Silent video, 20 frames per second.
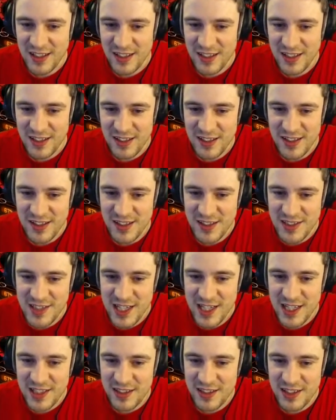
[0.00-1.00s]
is
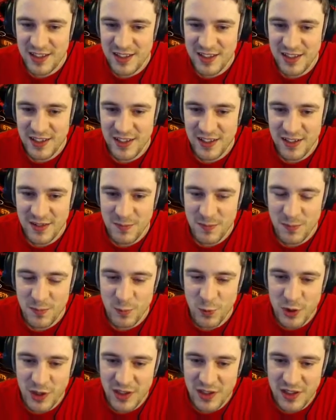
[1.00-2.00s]
saying that
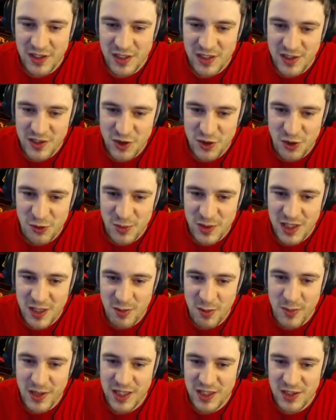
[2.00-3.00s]
one of the things that should be coming
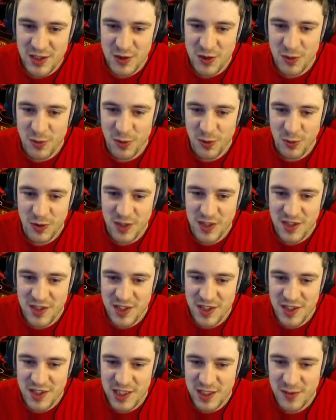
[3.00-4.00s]
back into 2.1 is the
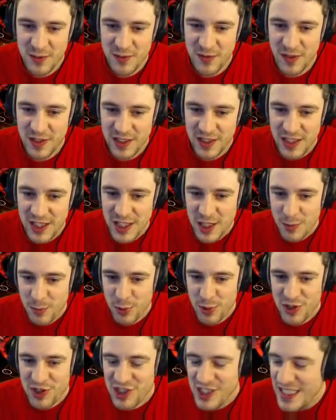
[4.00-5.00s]
idea of like
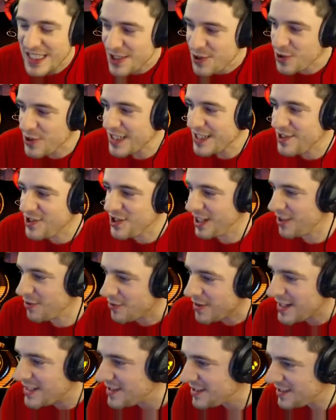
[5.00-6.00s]
procedurally
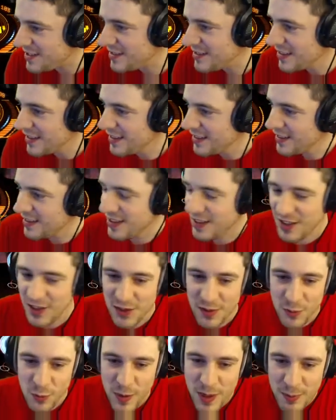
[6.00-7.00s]
generated
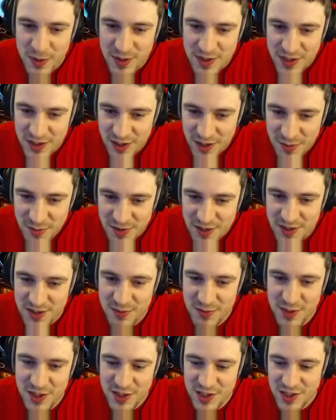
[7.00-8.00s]
weapon types,
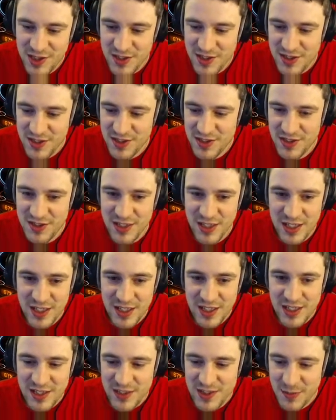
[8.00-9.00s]
which is
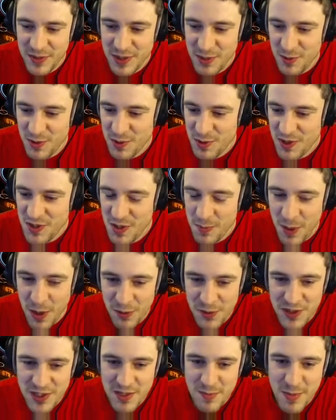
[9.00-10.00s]
something which was
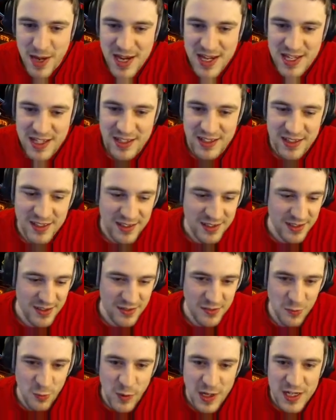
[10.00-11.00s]
supposed to make it
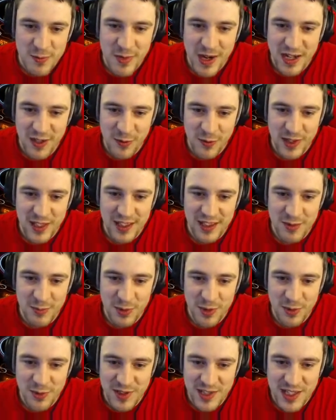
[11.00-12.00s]
way back when, but was